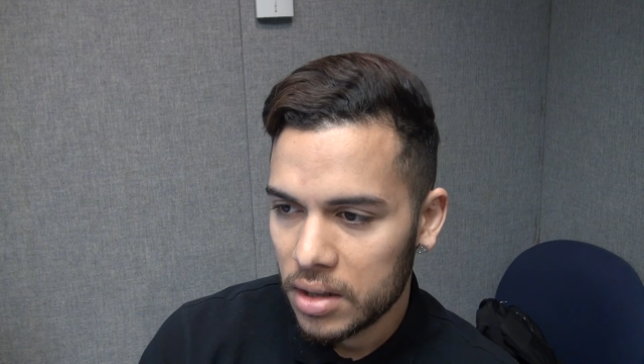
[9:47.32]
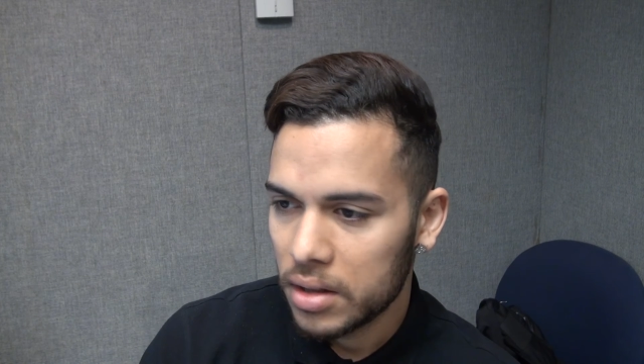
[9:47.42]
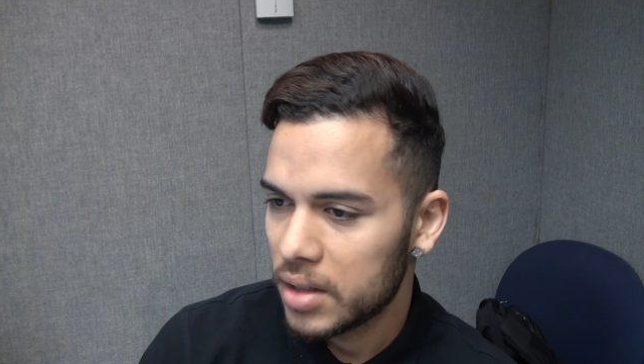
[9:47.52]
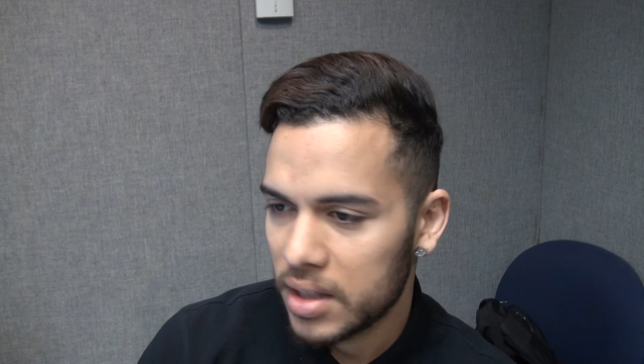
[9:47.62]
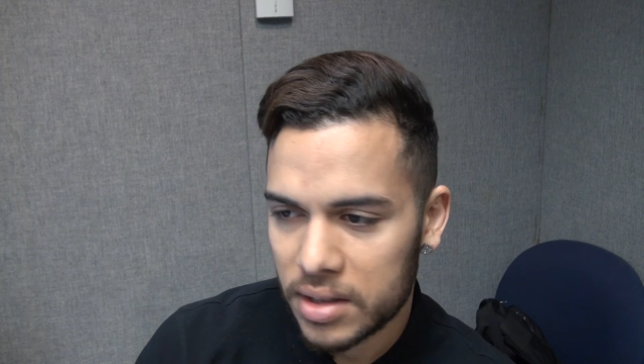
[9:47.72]

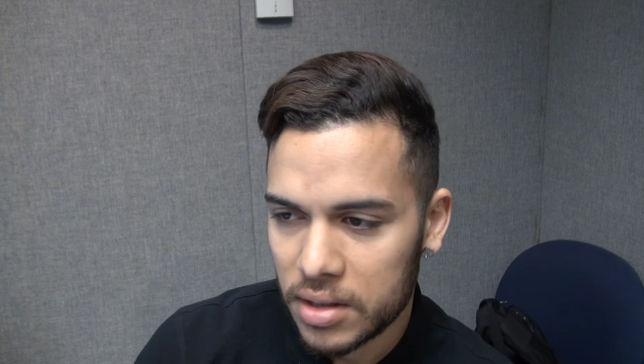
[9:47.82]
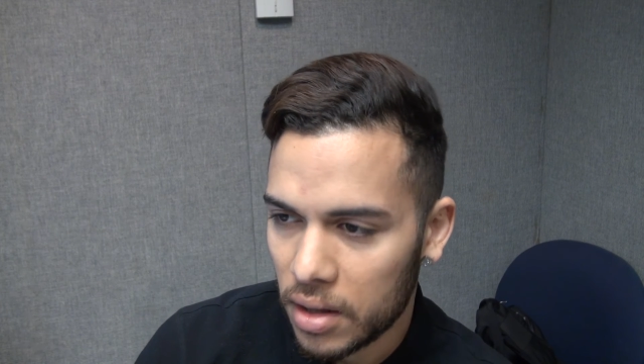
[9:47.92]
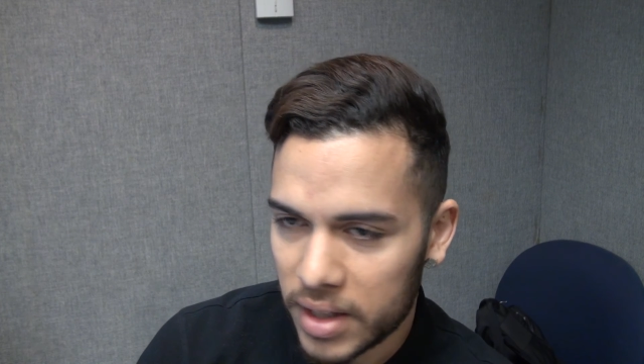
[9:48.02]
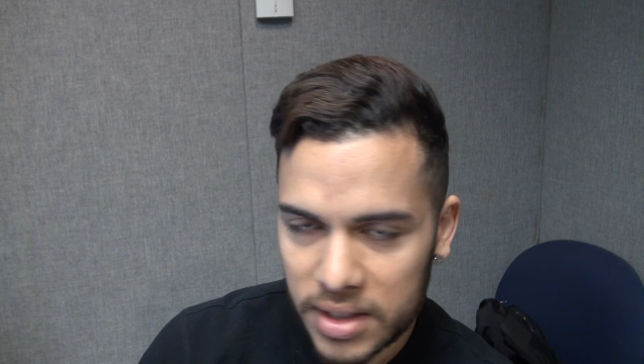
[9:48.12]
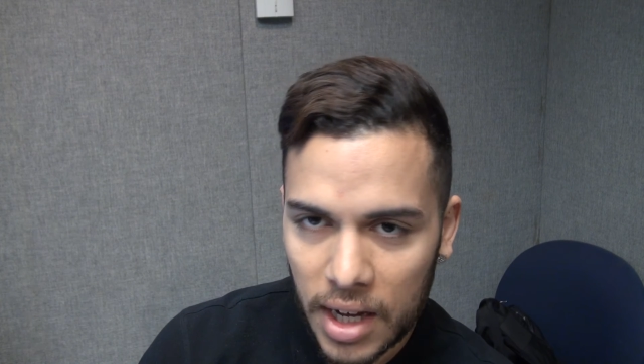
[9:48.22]
That's
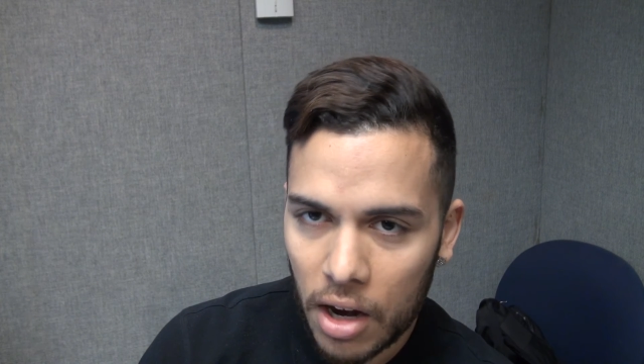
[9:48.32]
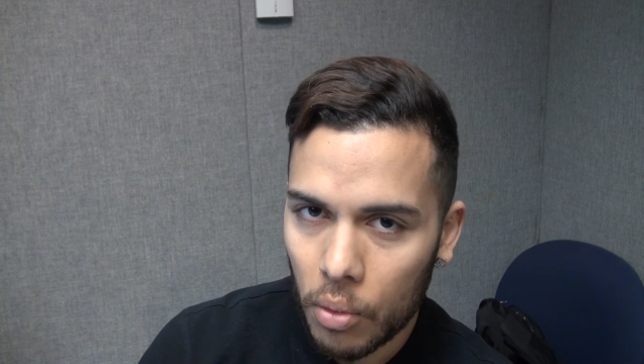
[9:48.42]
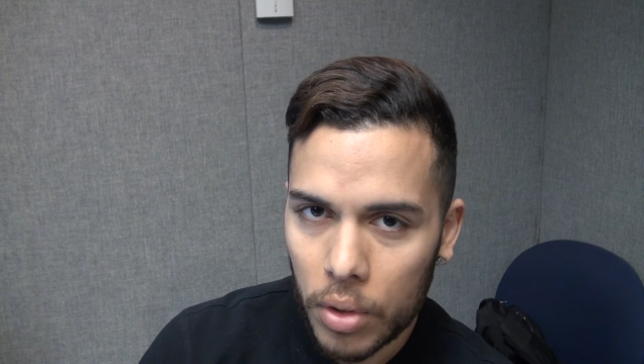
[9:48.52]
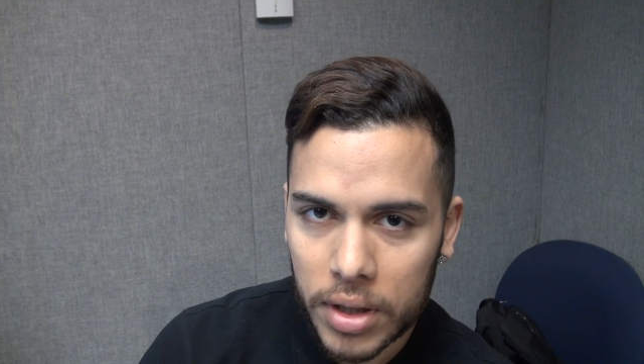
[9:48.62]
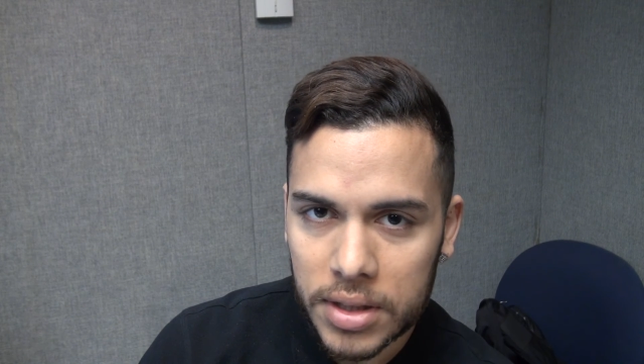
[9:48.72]
not how
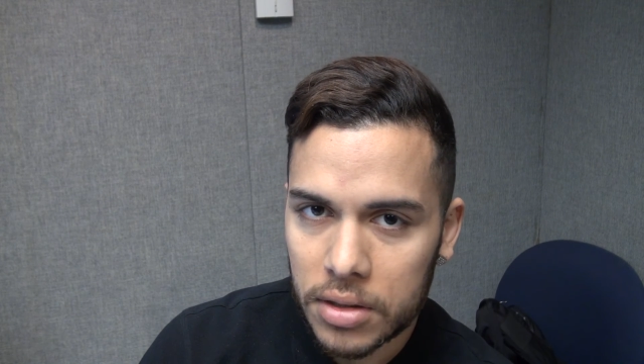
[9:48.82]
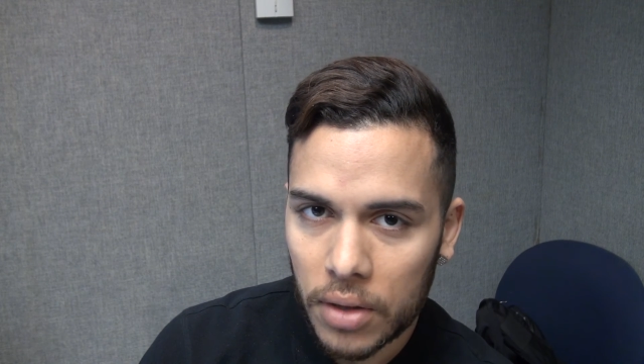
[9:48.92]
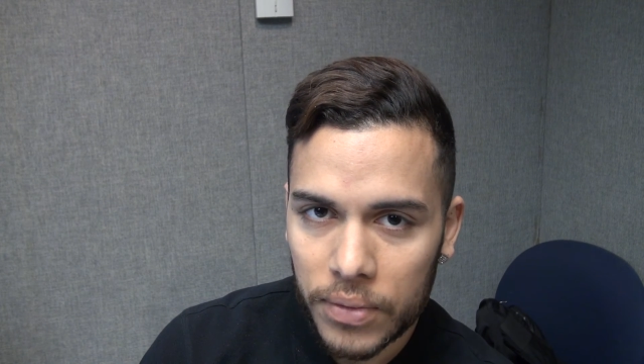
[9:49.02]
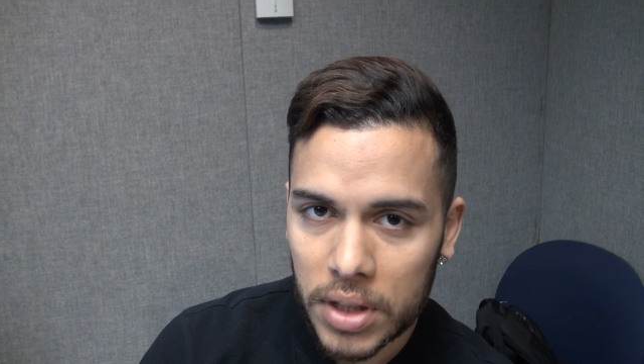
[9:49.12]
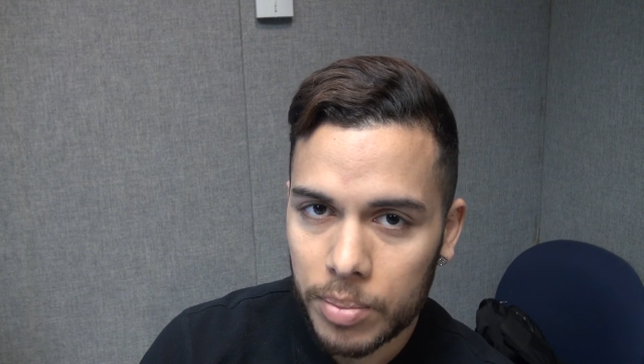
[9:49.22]
it works.
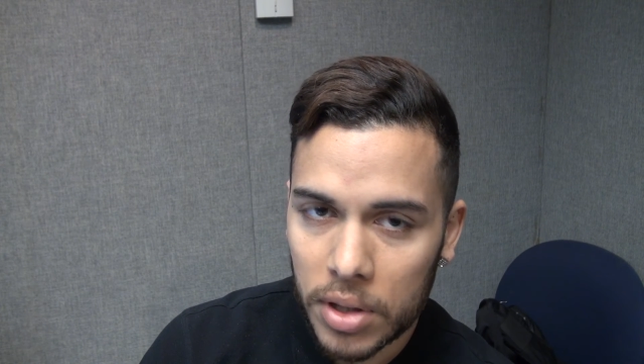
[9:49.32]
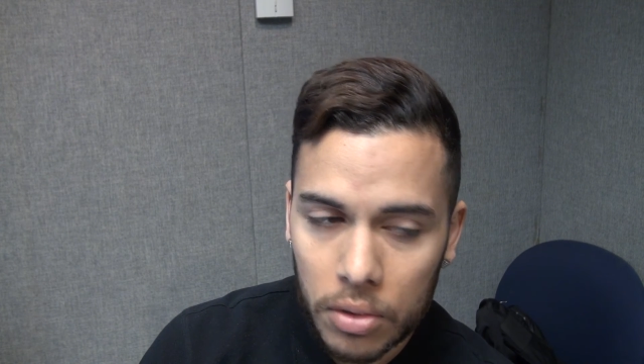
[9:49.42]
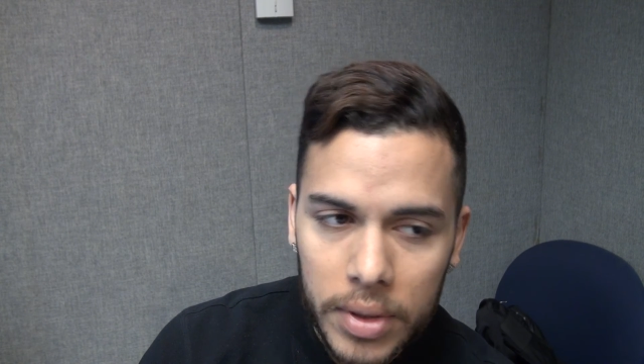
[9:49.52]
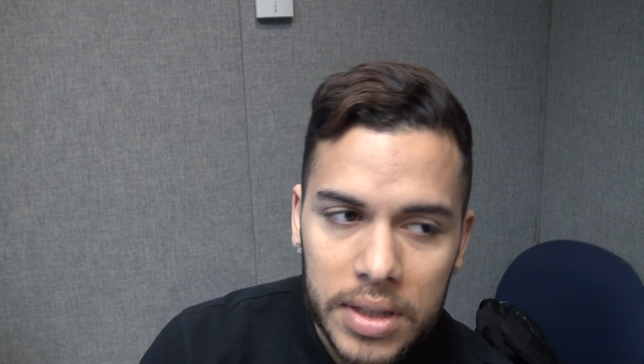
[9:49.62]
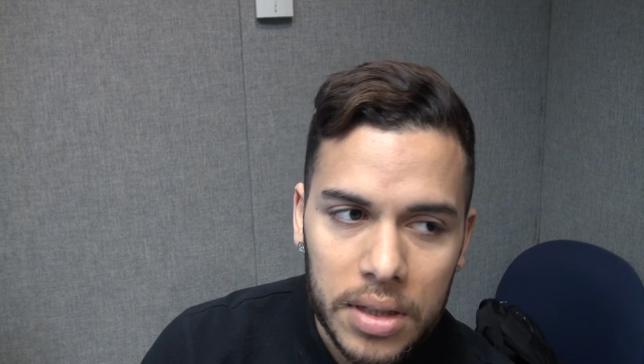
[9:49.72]
Felipe
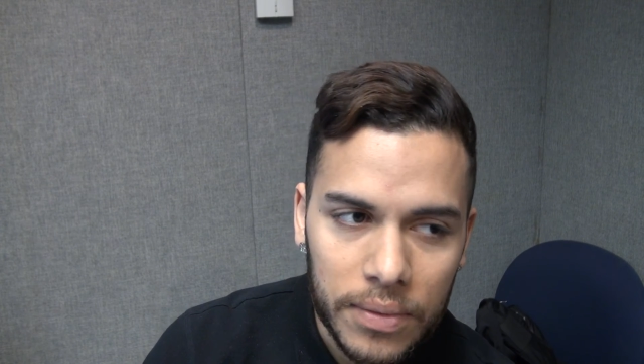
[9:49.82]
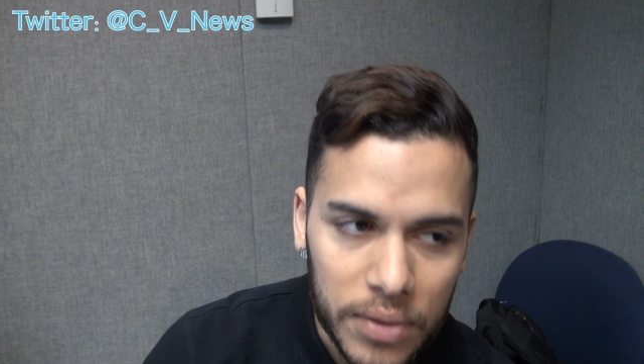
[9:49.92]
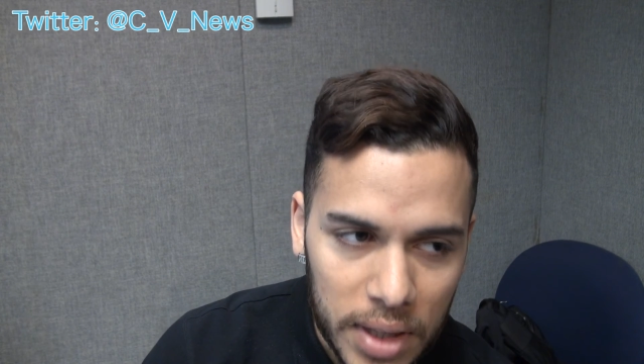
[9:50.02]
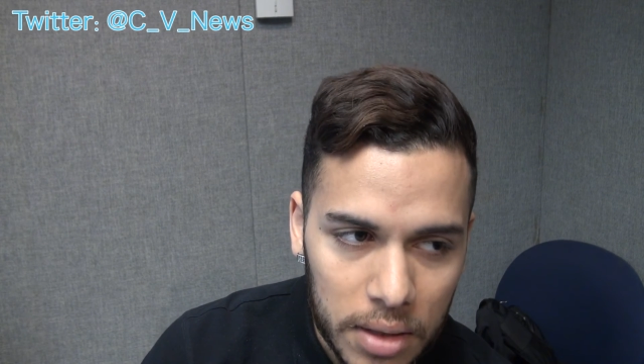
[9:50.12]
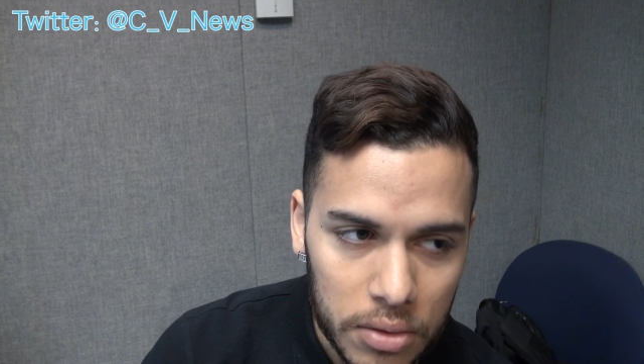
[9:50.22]
Luis and
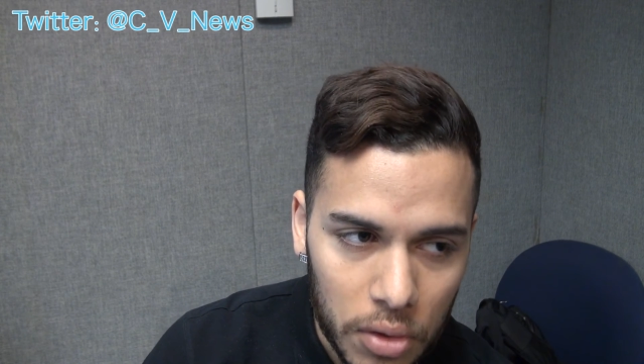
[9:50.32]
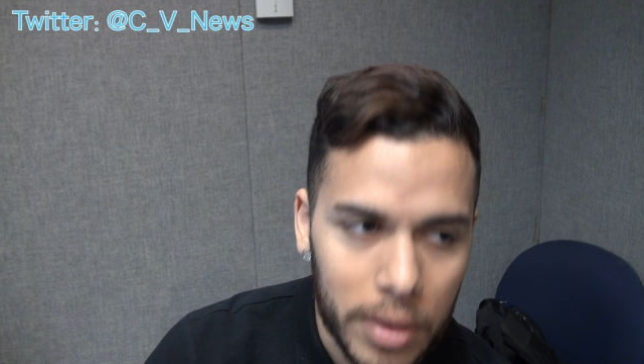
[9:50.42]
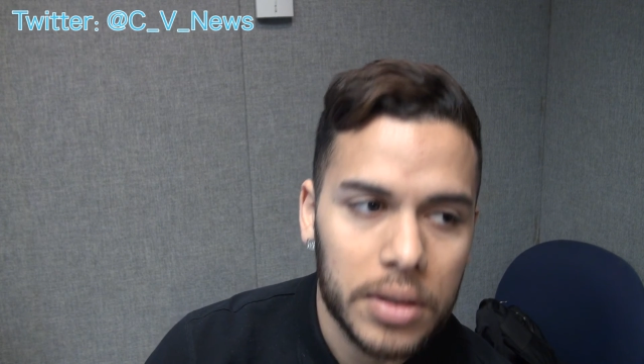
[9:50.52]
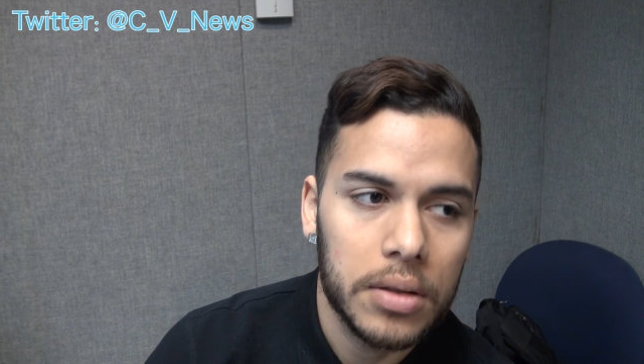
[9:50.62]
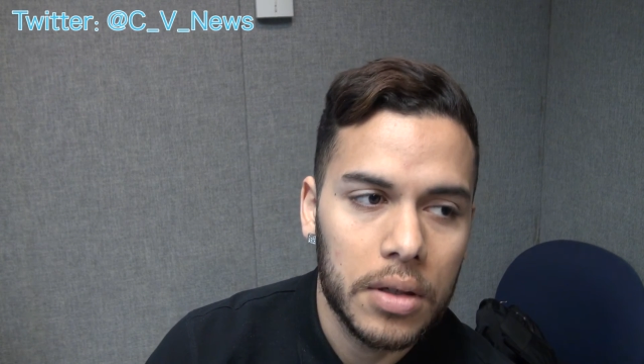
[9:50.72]
Fernando
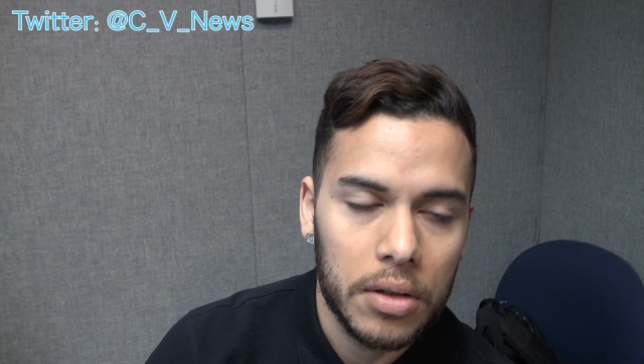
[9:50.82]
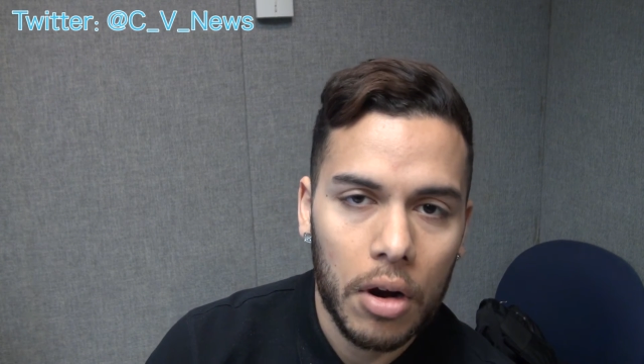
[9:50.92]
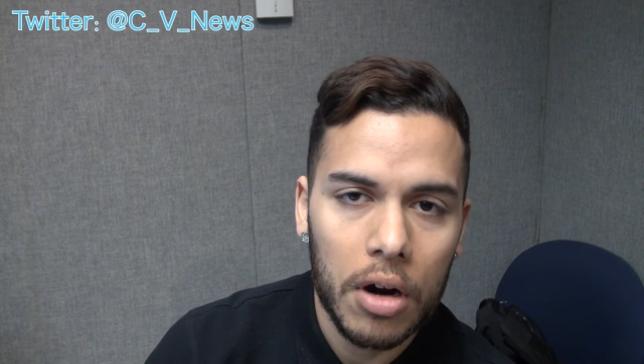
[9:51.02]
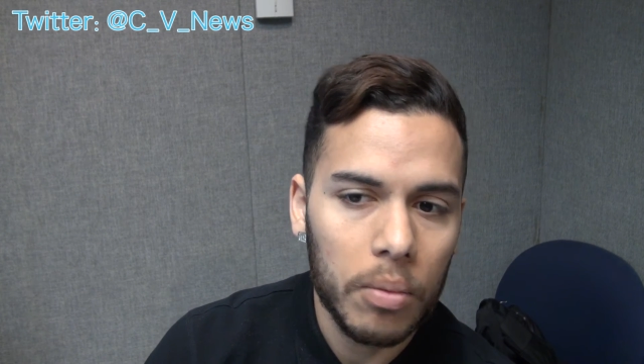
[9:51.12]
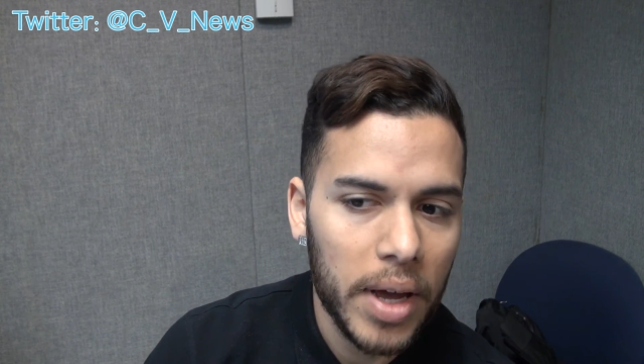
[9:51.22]
Torres learned the
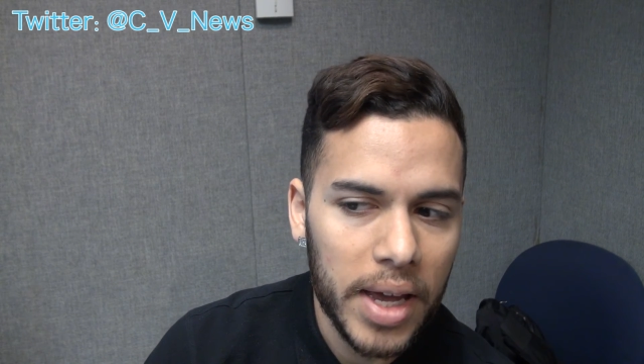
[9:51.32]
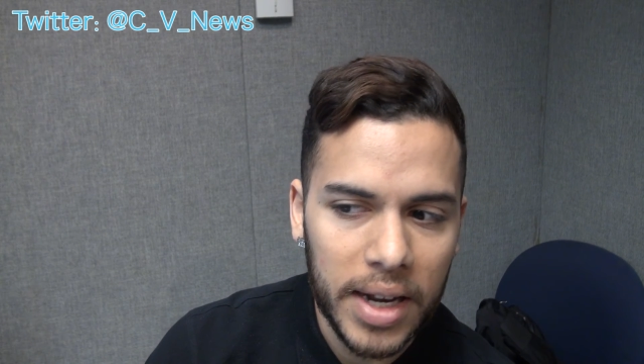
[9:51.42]
hard way,